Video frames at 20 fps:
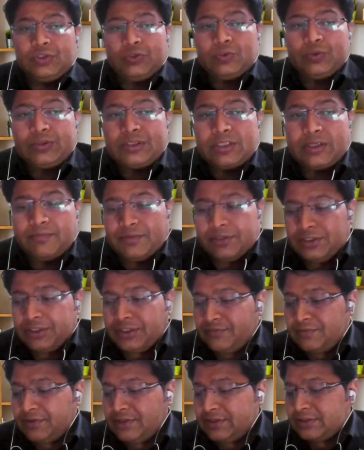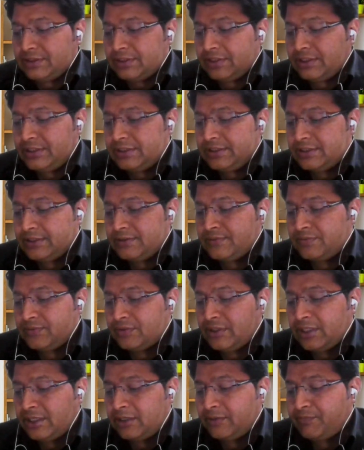271 says
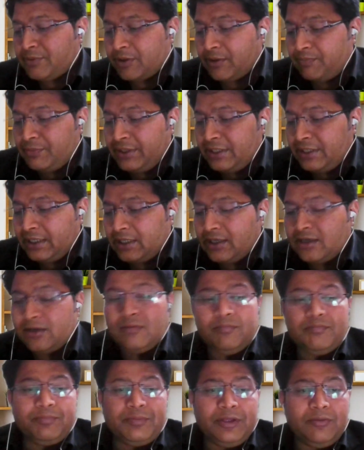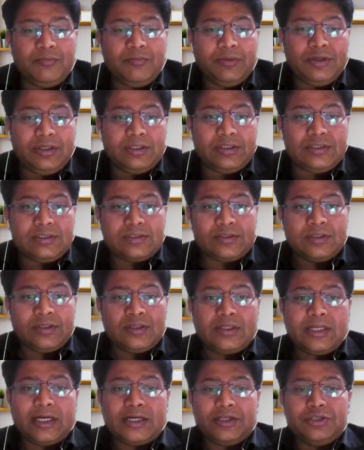that public company means
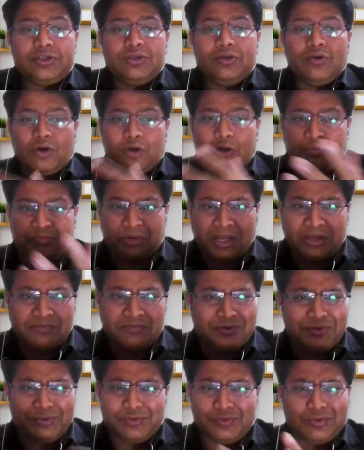that is not private.